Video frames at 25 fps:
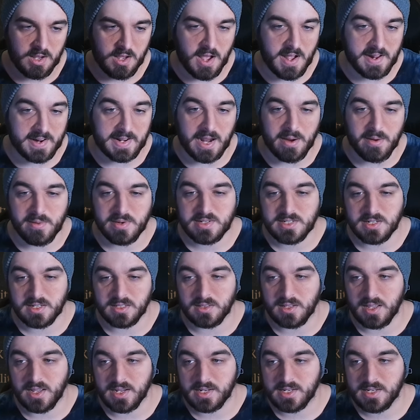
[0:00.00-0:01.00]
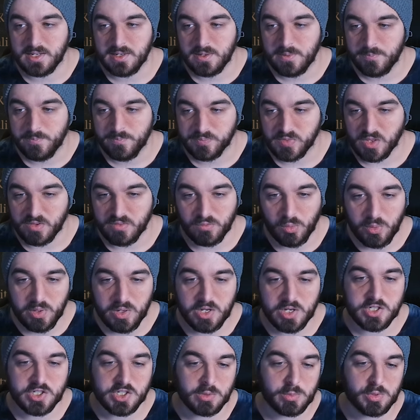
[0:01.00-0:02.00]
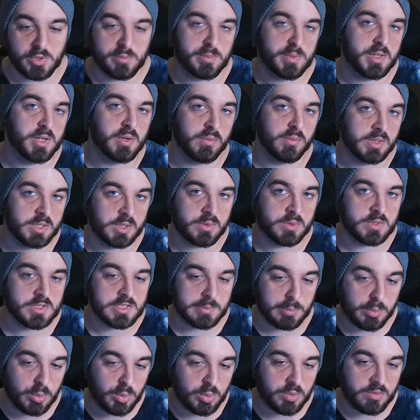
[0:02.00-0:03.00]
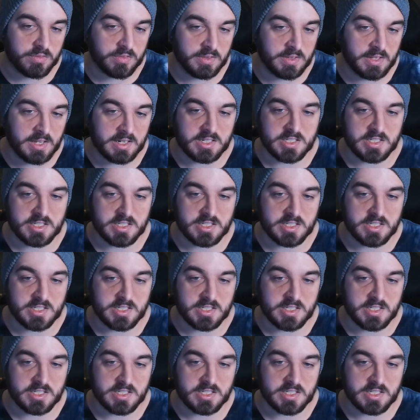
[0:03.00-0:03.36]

A character like Voyager would be a really good support for that,